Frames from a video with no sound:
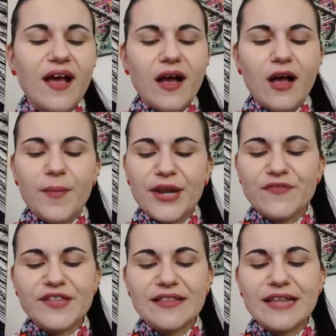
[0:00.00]
And I've
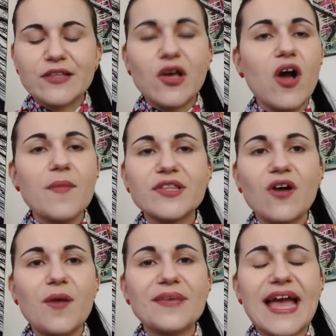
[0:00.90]
said that time and
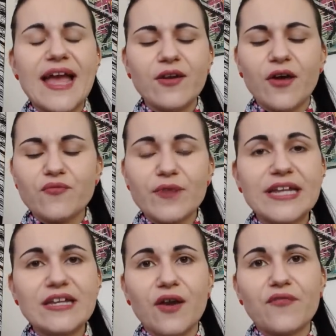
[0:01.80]
time again. I
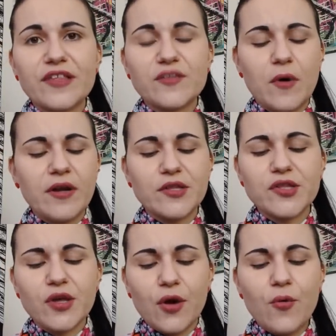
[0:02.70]
really love this one. It's
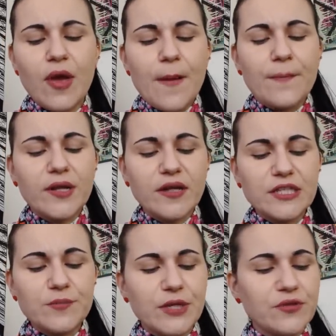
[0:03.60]
so
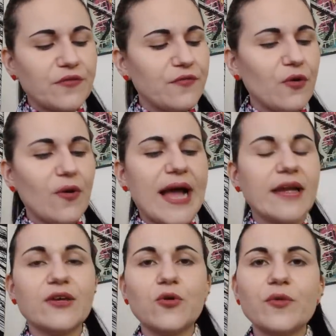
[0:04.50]
bloody beautiful,
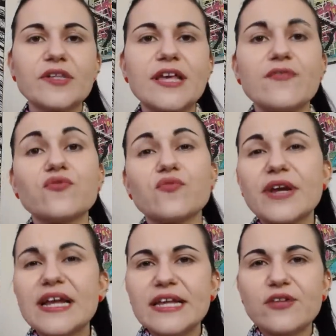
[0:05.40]
and it always gives
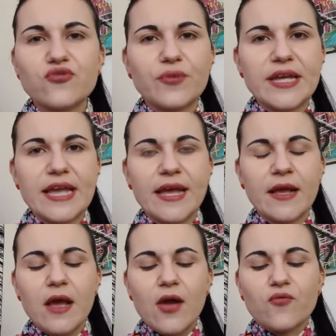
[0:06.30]
really
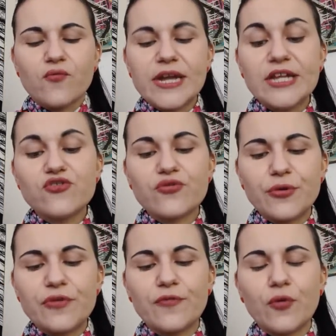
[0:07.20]
intriguing, really
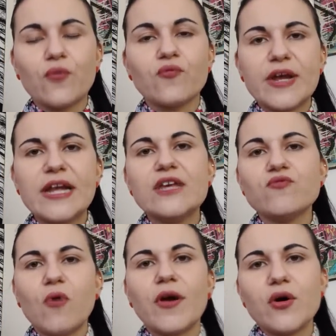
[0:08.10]
truthful, really
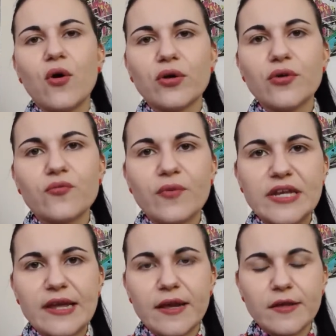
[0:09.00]
right on
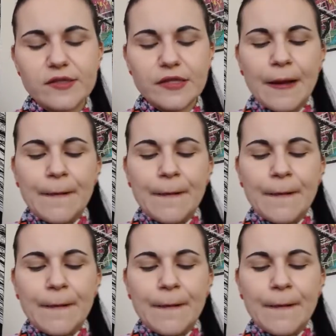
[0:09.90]
readings.